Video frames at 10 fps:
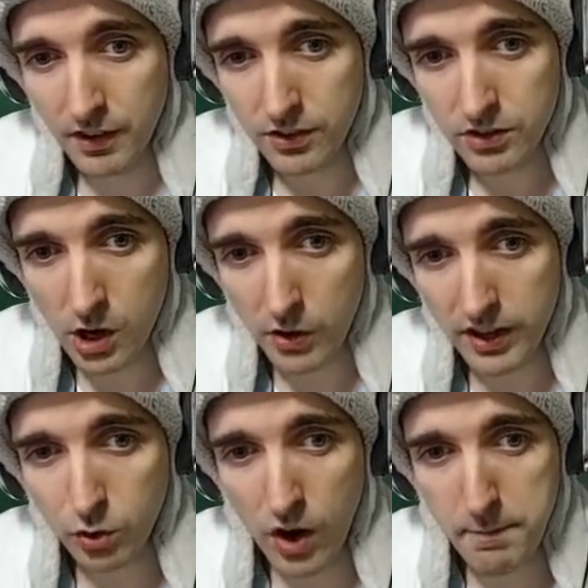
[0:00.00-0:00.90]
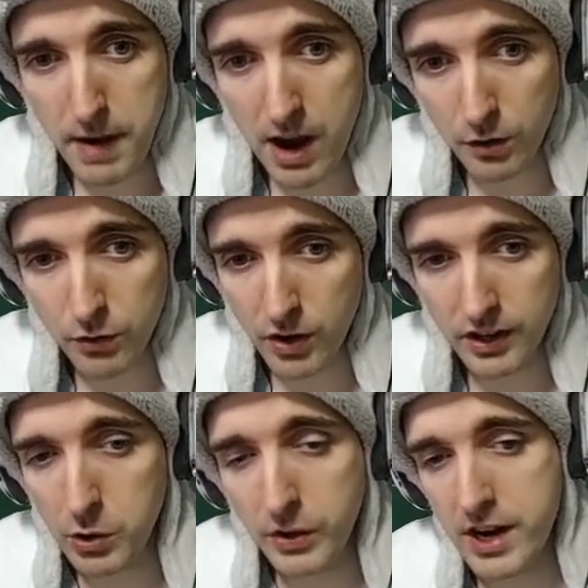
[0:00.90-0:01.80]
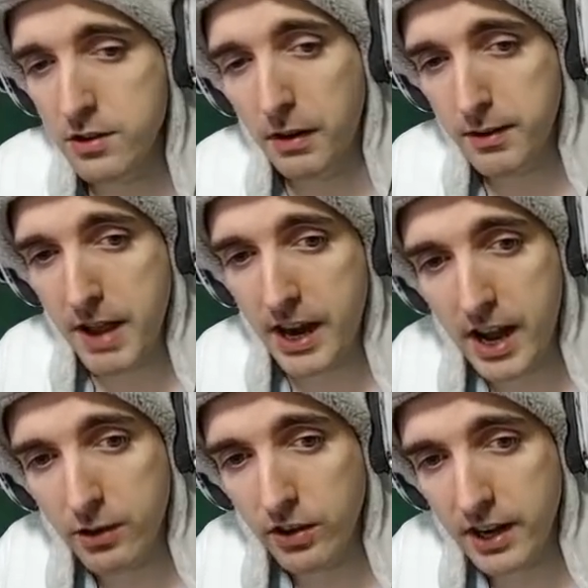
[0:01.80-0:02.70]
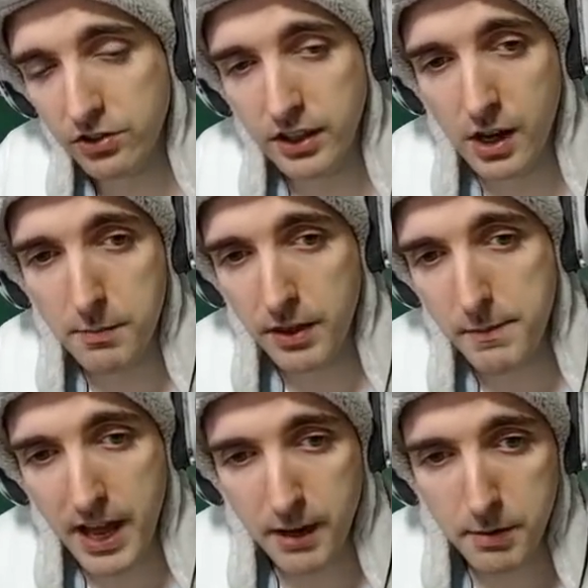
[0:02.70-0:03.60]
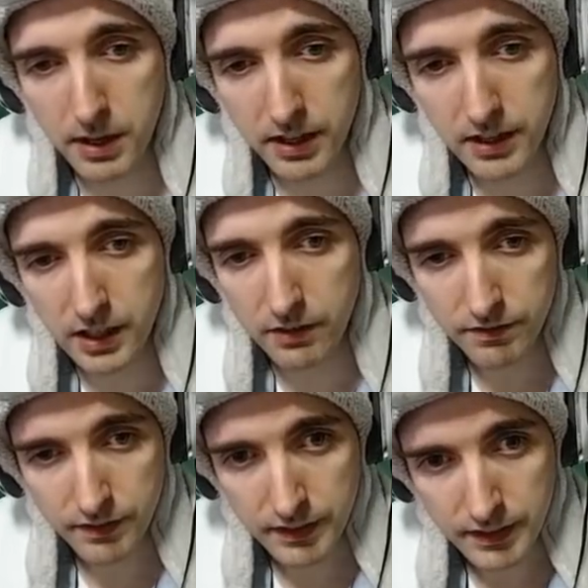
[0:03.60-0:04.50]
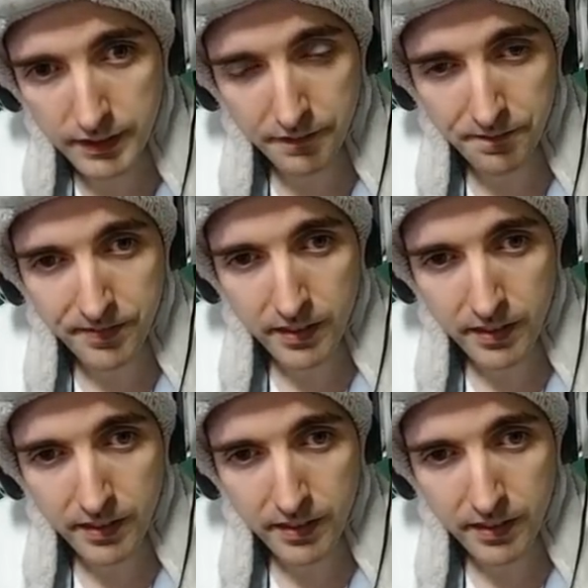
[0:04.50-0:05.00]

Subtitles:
So it's quite powerful, and who cares about the mana? I don't actually care about the mana, but, you know.